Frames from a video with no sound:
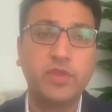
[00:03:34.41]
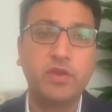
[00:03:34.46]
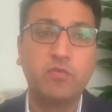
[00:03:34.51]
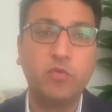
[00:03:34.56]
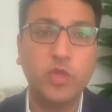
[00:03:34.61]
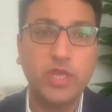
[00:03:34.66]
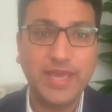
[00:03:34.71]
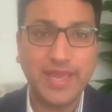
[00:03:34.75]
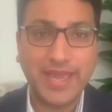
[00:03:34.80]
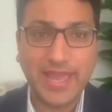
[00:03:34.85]

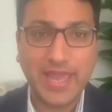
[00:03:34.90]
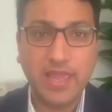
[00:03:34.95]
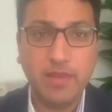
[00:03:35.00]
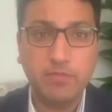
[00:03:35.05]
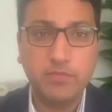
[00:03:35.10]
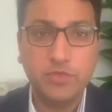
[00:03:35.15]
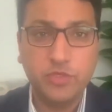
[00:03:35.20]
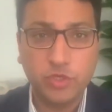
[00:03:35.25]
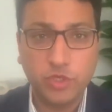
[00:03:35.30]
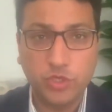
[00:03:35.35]
we
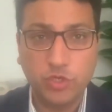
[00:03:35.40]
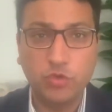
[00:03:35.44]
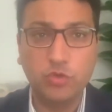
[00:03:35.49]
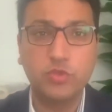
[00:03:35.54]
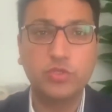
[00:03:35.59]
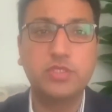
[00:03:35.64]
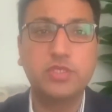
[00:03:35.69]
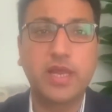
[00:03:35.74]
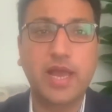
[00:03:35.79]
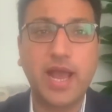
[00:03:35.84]
aim to
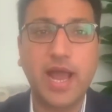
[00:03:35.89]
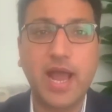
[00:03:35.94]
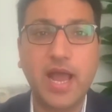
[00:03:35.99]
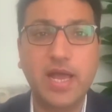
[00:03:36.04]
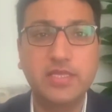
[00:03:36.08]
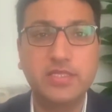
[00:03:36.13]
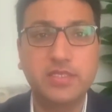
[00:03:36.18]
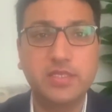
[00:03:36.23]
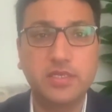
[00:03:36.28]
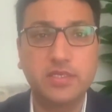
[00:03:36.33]
use
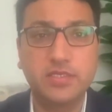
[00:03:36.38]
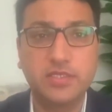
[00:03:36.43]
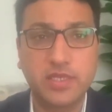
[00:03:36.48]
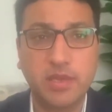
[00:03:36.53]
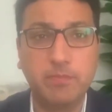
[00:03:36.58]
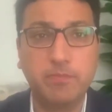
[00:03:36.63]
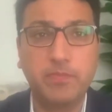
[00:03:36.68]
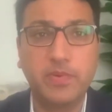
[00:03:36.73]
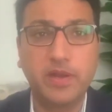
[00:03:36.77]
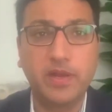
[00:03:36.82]
as
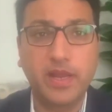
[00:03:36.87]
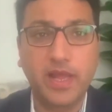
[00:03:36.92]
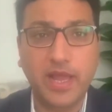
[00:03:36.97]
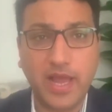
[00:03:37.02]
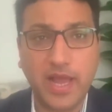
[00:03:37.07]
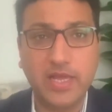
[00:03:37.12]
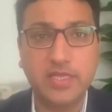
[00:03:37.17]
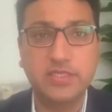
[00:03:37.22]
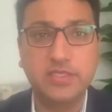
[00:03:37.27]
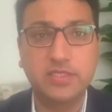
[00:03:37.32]
simple
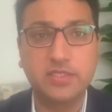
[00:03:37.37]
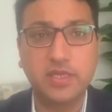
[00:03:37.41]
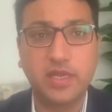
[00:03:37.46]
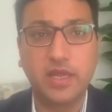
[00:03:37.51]
as,